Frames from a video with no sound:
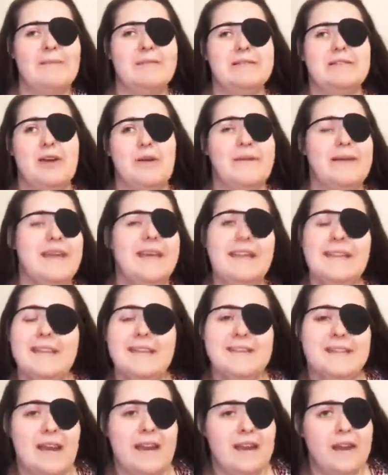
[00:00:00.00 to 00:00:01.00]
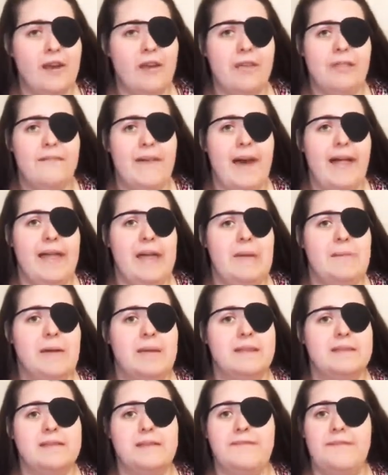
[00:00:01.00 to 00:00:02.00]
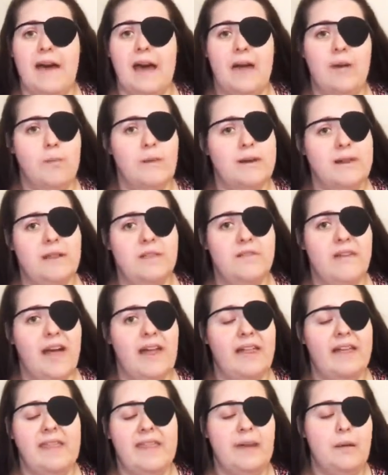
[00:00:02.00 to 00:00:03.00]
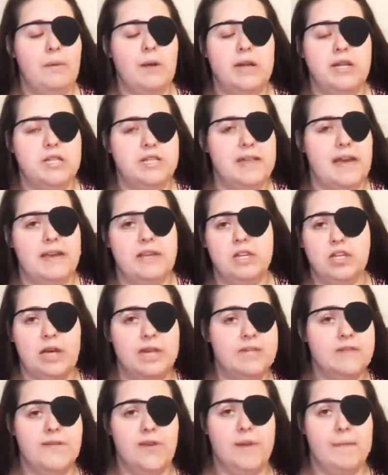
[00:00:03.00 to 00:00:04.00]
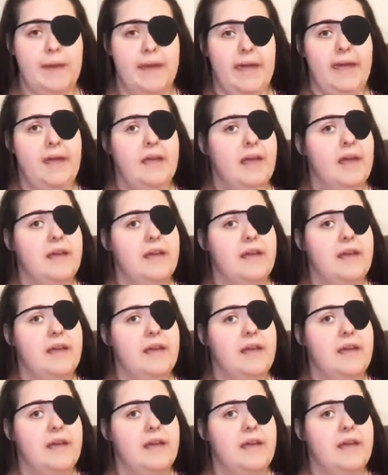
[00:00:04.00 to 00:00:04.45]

So we didn't decide to go to the Valley, because if I had went to the Valley, they would have just had to transfer me